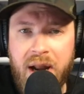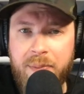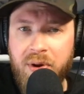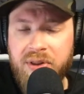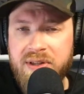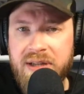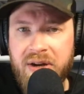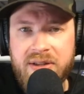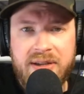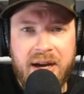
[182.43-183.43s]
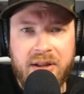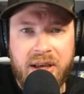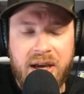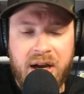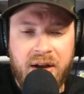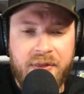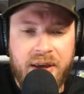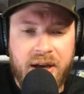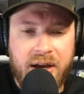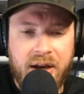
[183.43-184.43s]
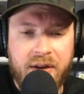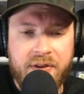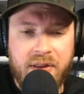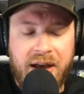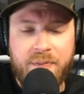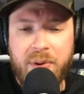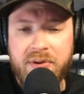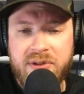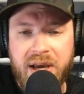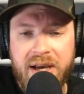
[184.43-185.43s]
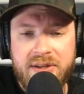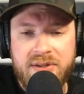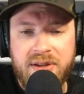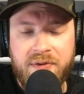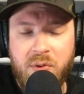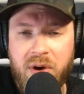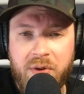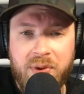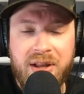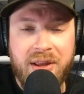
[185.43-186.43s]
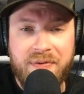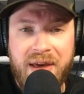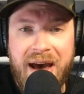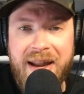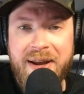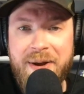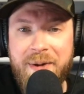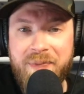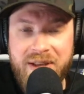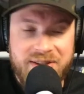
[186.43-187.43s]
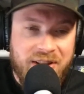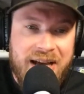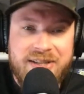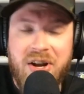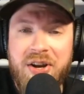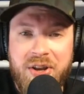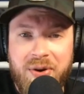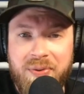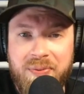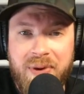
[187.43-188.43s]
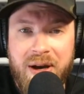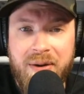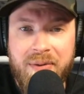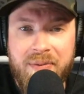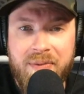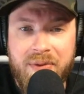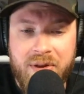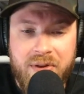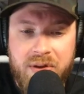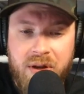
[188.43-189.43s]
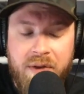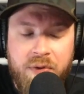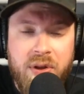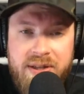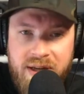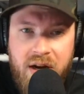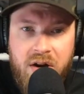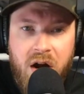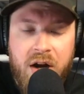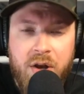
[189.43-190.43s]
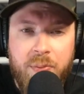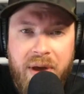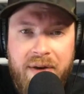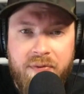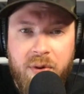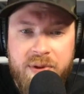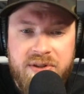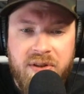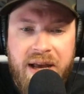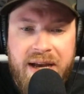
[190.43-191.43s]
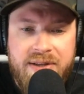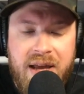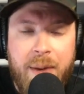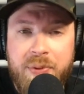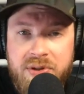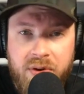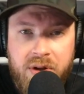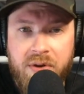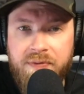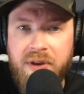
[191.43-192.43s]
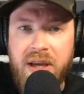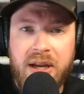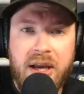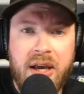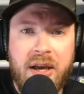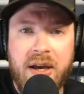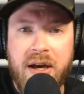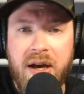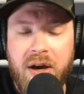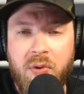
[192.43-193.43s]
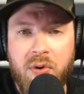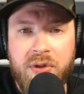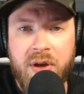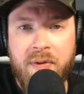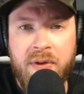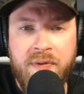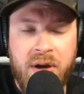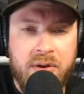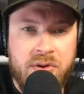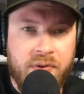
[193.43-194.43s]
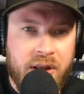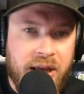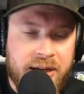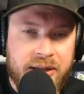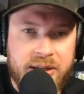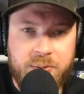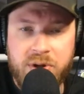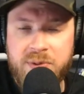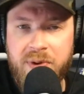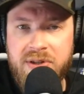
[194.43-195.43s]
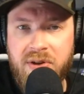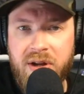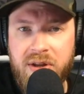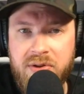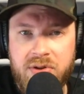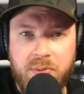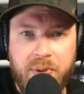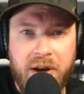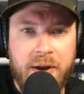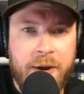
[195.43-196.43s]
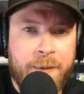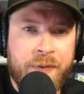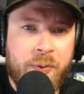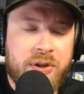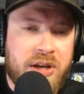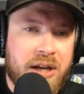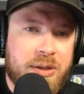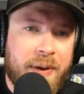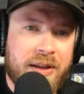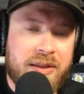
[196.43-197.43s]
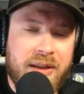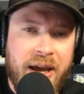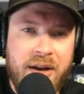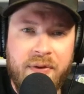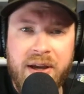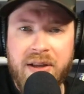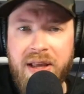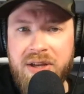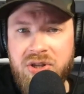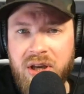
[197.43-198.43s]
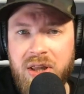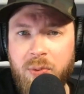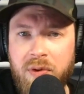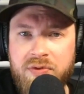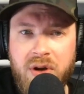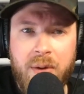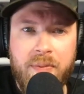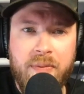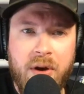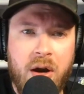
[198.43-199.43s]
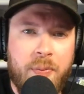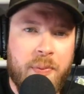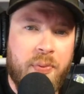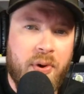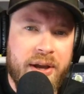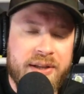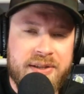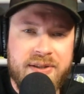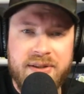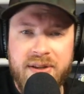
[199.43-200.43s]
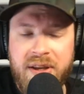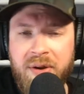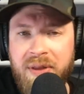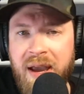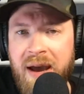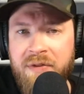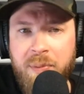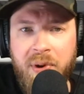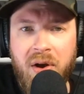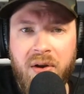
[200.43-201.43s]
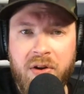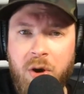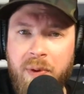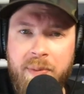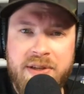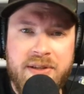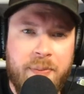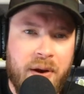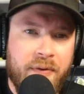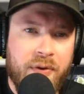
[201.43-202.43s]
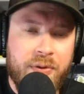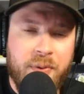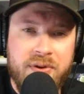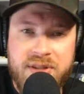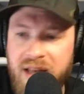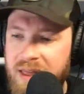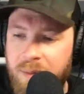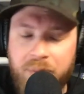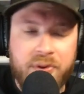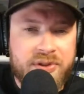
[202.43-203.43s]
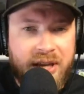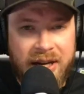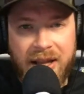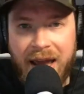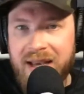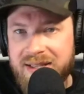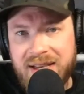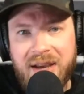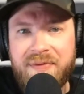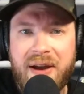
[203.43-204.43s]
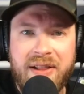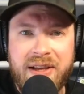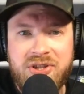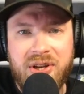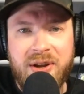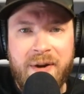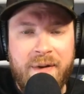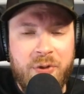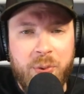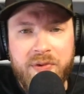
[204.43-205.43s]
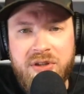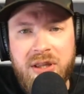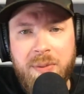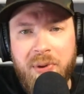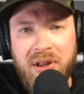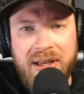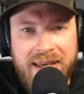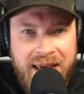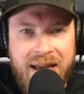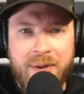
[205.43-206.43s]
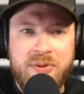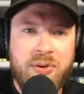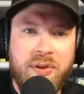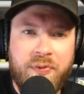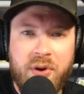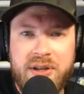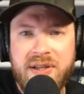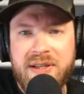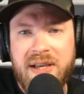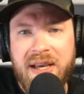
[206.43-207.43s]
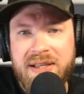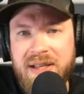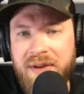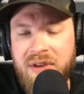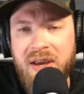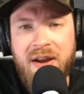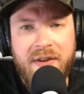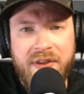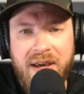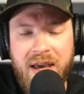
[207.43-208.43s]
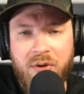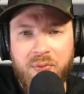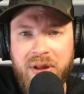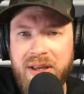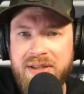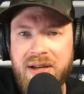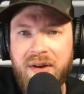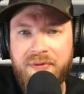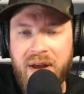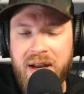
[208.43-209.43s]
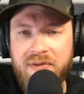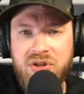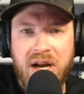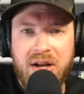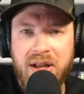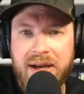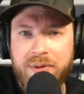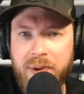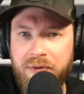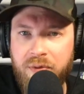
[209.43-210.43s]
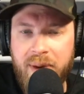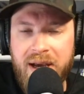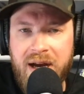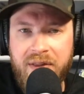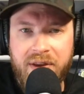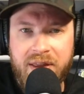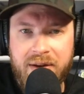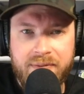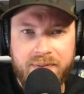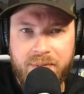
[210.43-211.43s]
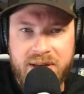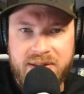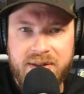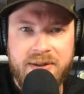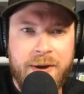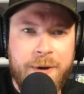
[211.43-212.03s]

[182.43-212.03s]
I broke this down entirely on the live postcast. If you want to relive that, it's the last audio. If you're listening on an audio platform, it's the last episode in your feed or the videos over at Locked On Sports Minnesota on YouTube. But we talked about end of regulation. The Wolves are up a couple points. You know, they have the ball. Gobert misses a pair of free throws. Then the Bulls get an 8-second violation. The Wolves get the ball again up to with 46 seconds left. They get a really tough end of shot clock three for Mike Conley that misses.